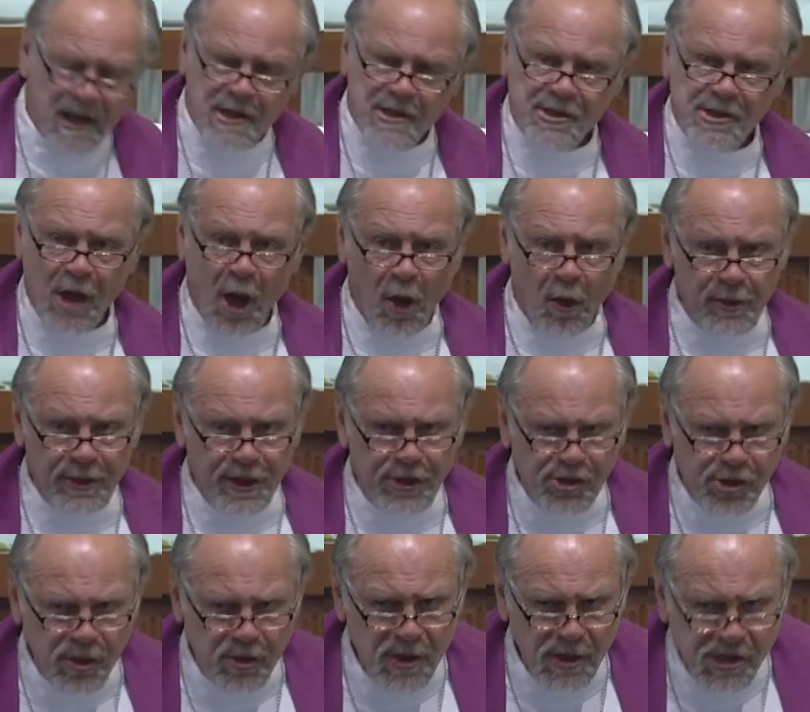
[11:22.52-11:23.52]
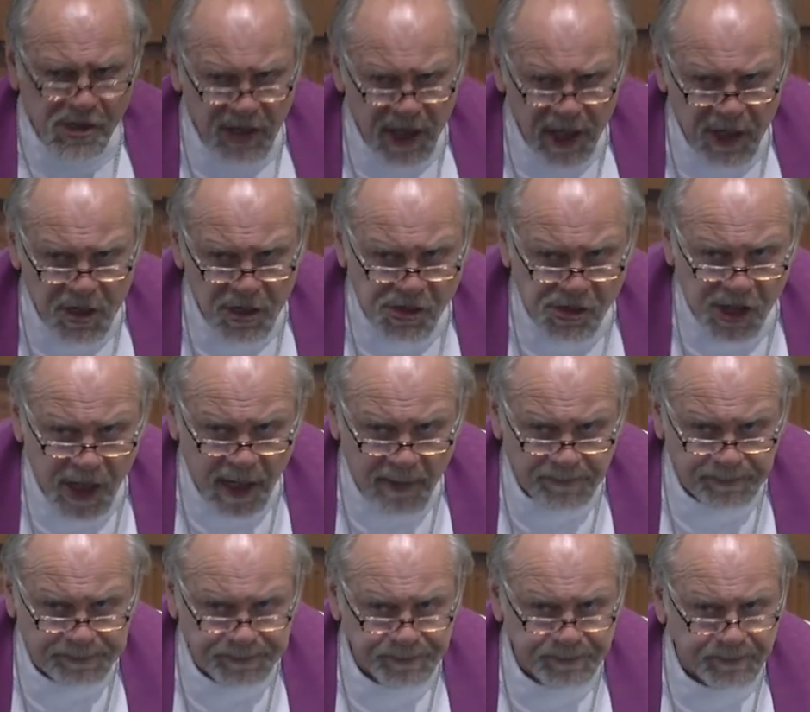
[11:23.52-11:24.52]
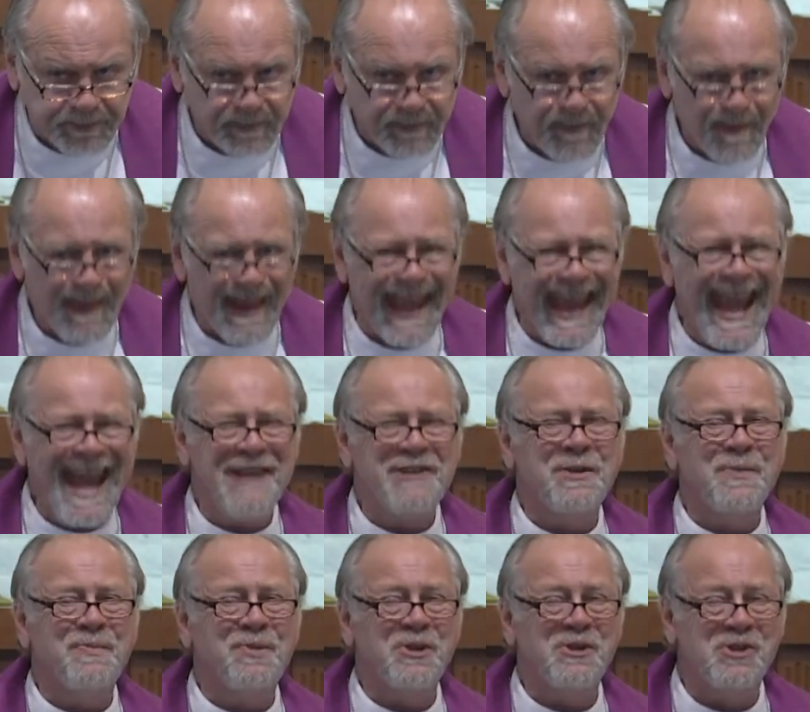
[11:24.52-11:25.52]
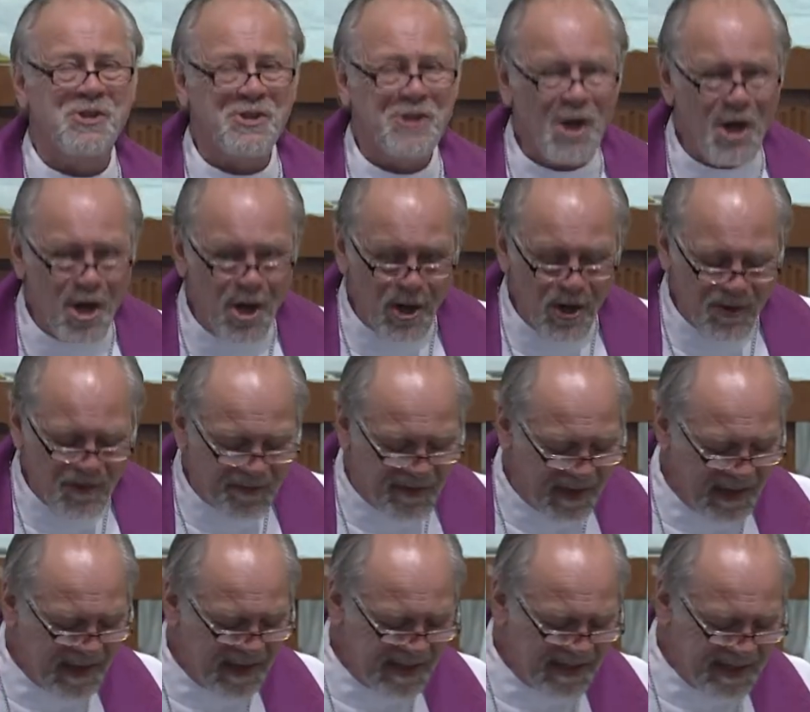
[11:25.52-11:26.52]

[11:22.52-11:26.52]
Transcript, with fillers: So the Jewish leadership had to preserve